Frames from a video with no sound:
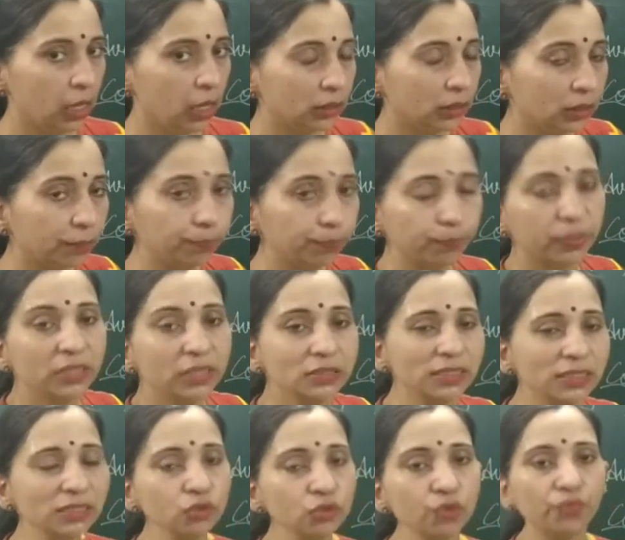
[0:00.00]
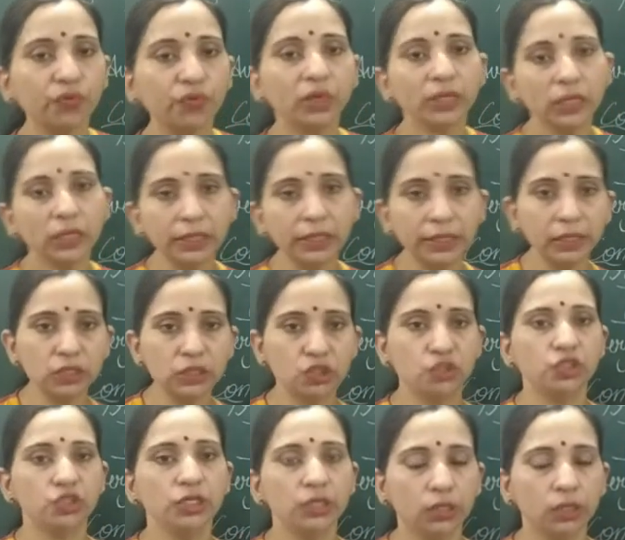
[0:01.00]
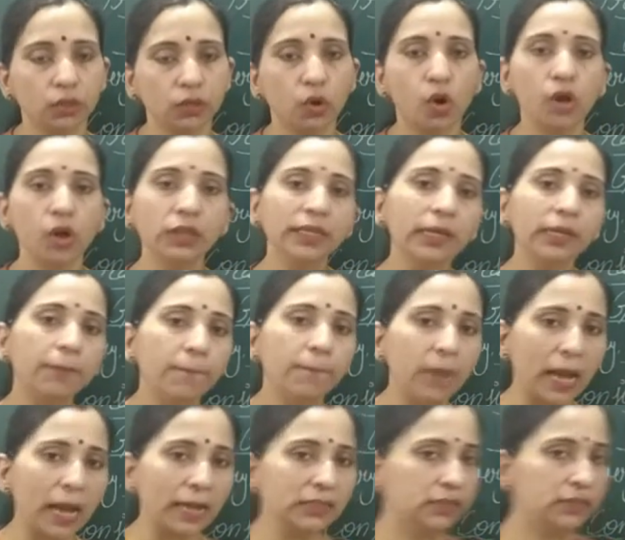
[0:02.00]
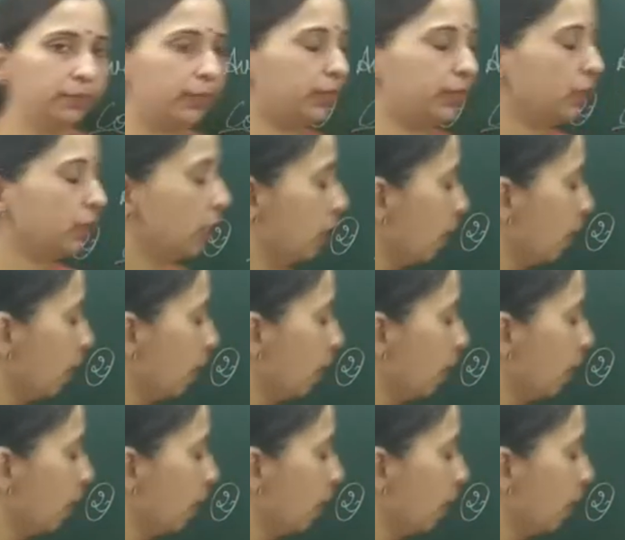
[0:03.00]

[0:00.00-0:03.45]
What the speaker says: The presence of fertility gene on their plasmid.